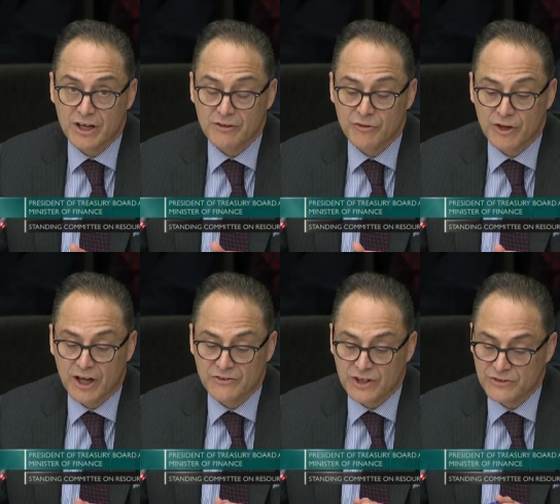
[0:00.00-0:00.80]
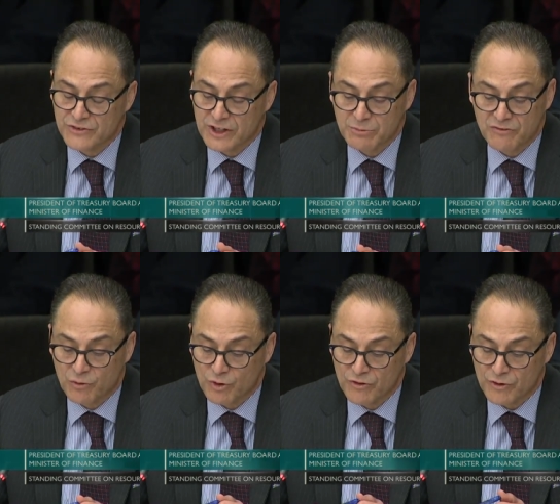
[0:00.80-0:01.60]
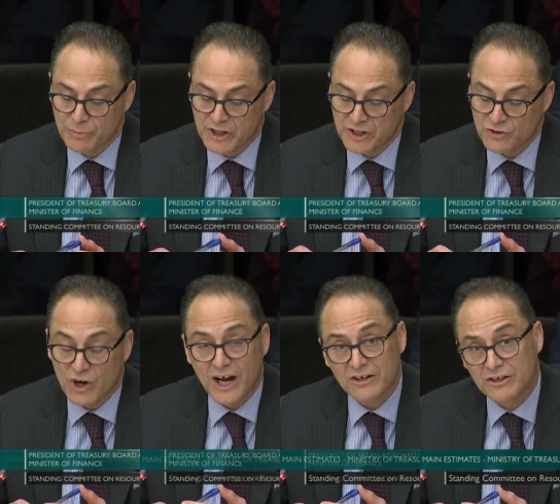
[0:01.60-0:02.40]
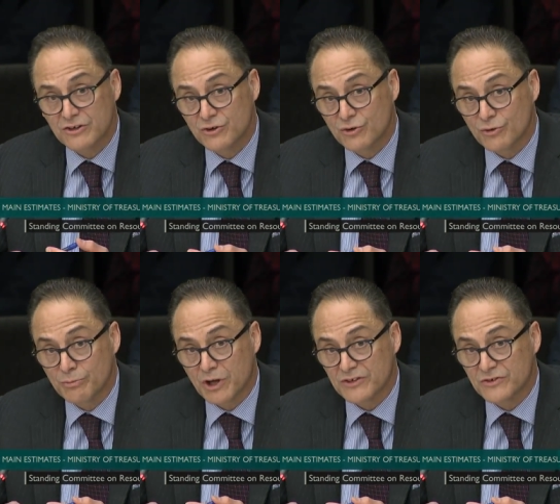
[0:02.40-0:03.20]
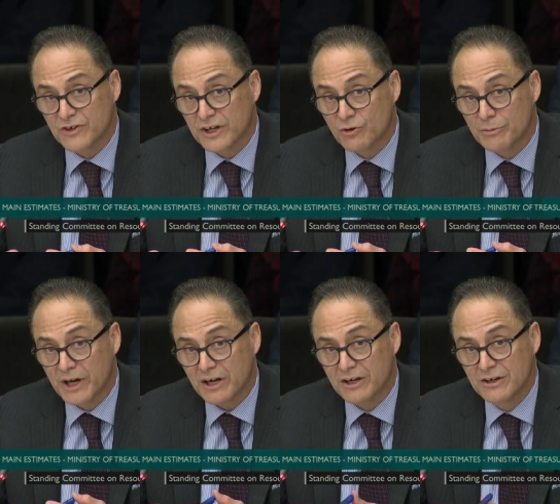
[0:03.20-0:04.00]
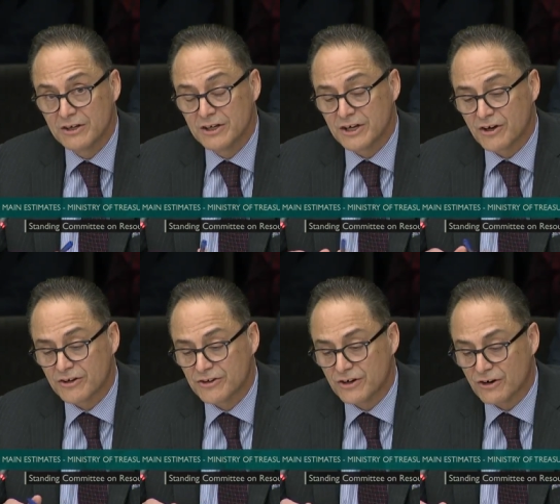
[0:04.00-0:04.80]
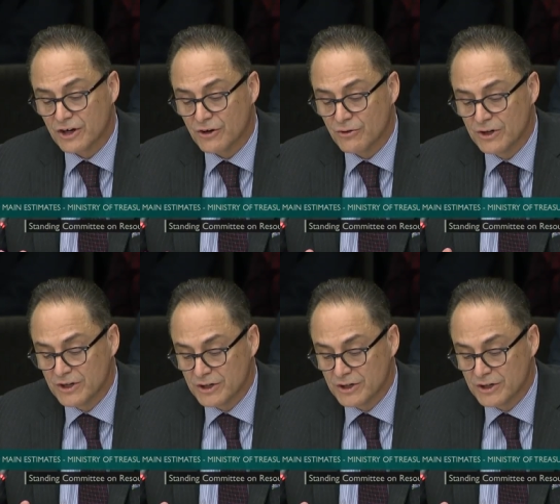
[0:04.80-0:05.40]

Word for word: Uh, as I said before, they're being attracted to places like Quebec and Ontario